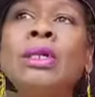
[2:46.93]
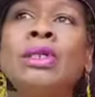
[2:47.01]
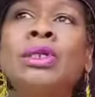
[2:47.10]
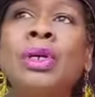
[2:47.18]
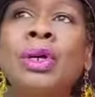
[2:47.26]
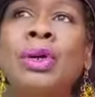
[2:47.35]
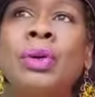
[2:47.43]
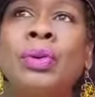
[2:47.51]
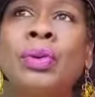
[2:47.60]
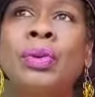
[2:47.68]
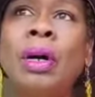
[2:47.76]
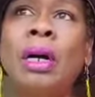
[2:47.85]

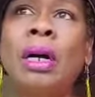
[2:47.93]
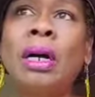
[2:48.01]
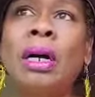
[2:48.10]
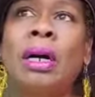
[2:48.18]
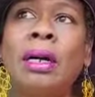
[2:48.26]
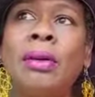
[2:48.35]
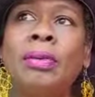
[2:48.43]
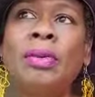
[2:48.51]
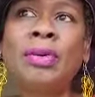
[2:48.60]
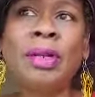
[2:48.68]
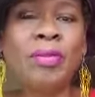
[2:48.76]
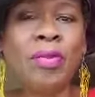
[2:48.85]
So we
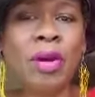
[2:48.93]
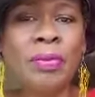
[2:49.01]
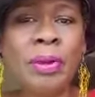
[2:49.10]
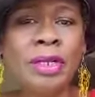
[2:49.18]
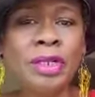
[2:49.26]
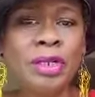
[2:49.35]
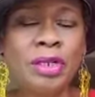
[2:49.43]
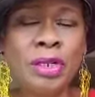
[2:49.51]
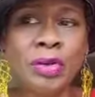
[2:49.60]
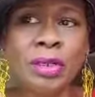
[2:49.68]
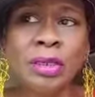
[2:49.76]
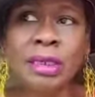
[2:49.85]
only have 1 patient in the
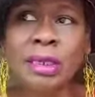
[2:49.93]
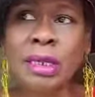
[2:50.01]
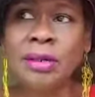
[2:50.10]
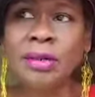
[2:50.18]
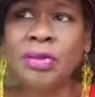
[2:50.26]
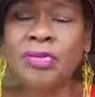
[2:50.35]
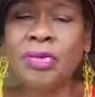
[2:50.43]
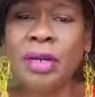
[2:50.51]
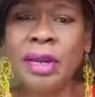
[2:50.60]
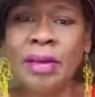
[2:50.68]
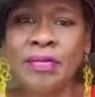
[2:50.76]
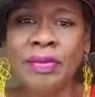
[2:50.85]
unit today, 3
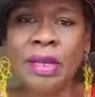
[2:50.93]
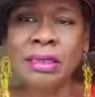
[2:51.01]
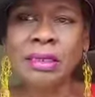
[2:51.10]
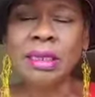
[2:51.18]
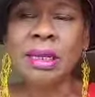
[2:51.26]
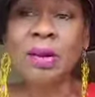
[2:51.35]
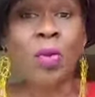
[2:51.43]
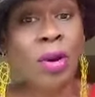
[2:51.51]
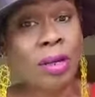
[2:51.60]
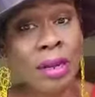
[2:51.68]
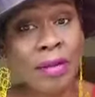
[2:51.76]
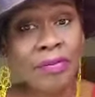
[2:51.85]
left yesterday,
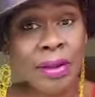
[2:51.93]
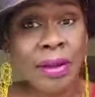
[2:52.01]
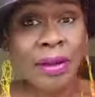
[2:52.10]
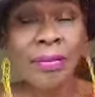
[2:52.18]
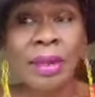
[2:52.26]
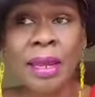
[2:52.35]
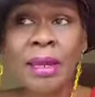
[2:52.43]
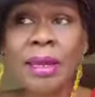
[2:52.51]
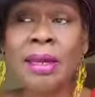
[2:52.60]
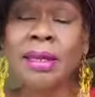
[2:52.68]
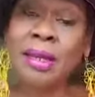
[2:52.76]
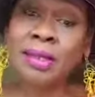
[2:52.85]
1 left AMA
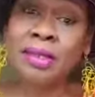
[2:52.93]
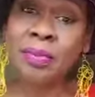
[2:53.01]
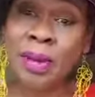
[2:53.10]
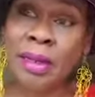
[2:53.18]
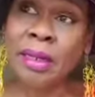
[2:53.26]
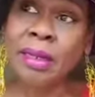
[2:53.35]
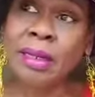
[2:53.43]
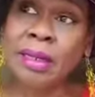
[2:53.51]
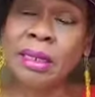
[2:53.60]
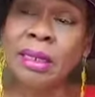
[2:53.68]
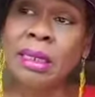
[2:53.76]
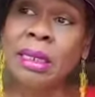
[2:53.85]
against
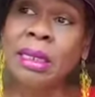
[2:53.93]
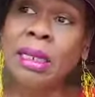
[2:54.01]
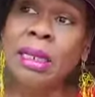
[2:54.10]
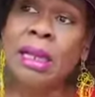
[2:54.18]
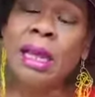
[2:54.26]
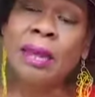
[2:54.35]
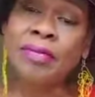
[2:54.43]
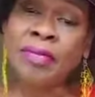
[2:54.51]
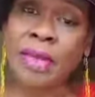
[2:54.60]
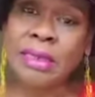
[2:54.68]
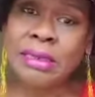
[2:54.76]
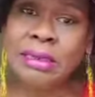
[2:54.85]
medical
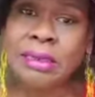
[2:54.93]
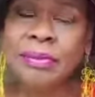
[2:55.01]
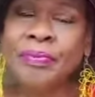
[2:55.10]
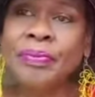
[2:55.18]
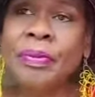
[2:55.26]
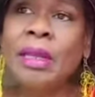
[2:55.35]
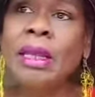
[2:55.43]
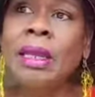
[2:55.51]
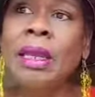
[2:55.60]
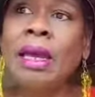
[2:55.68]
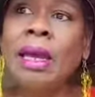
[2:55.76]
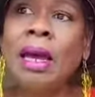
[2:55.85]
advice.
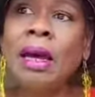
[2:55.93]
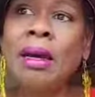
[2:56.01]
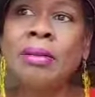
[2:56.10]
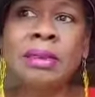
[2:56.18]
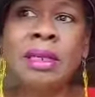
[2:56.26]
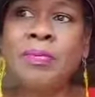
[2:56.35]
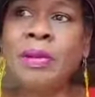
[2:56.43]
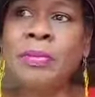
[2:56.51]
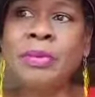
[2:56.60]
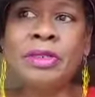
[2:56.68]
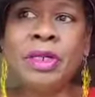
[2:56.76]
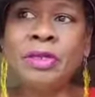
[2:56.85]
Some
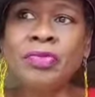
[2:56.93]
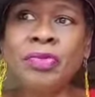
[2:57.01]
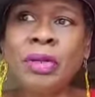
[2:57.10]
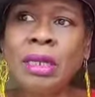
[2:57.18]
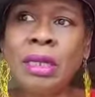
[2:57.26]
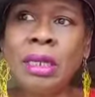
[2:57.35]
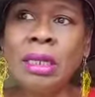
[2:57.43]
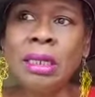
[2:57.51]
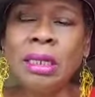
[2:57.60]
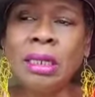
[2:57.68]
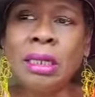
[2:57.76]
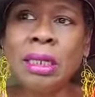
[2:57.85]
people just
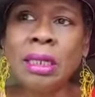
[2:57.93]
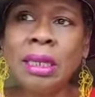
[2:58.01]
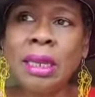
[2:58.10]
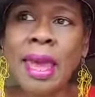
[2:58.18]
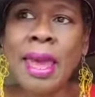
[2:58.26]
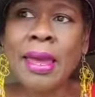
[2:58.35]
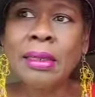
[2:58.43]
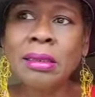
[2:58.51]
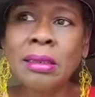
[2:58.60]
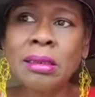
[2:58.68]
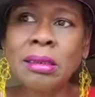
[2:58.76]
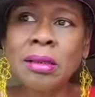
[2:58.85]
really
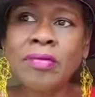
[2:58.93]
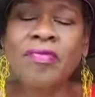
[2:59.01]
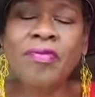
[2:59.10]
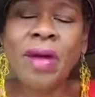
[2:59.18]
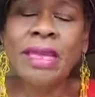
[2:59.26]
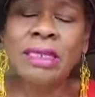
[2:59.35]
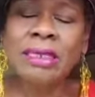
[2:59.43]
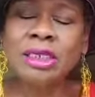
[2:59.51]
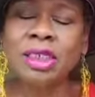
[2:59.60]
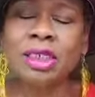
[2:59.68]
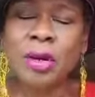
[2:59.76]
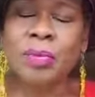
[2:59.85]
can't fight the
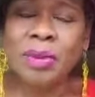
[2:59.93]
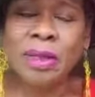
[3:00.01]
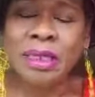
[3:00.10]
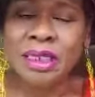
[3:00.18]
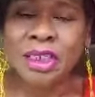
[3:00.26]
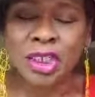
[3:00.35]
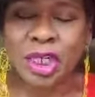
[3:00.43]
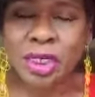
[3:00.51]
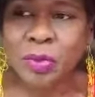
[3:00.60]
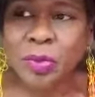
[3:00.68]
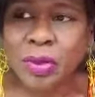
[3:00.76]
jumbie, the gin